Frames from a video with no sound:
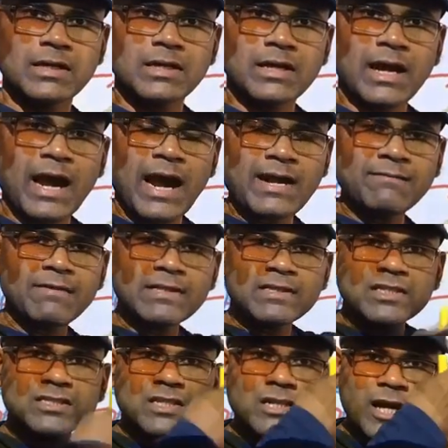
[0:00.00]
And when
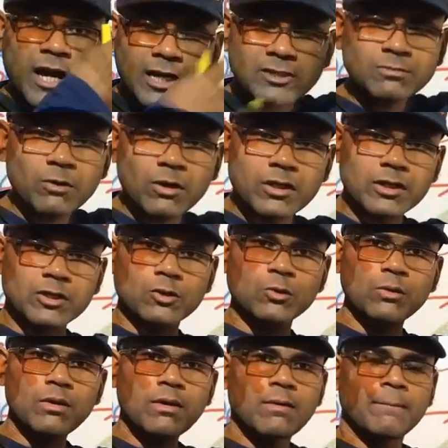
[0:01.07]
this large molecule
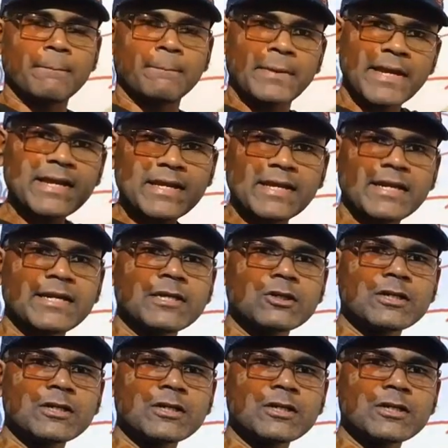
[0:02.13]
break into